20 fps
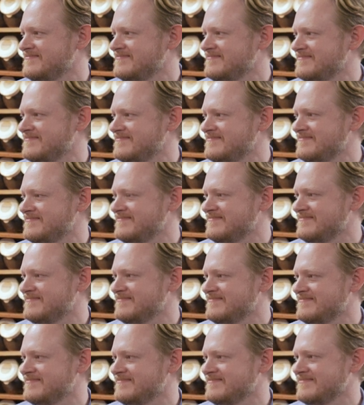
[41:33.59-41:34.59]

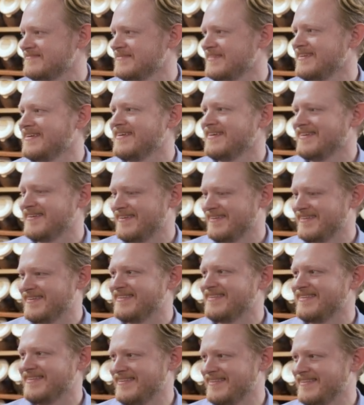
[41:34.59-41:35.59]

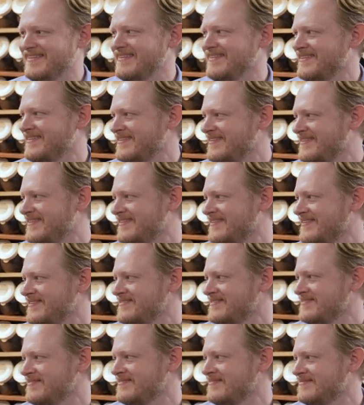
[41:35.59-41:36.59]

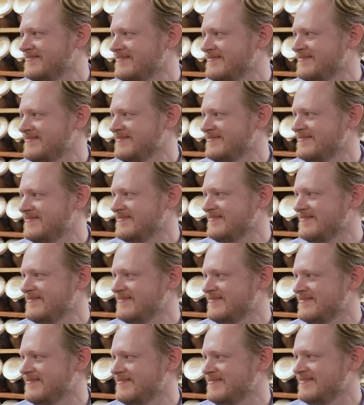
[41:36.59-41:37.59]

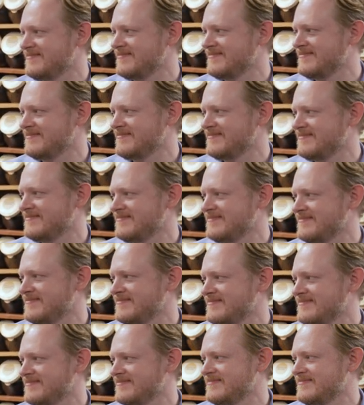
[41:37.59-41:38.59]

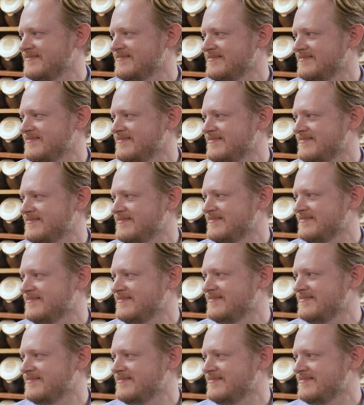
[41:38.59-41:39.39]
[no speech]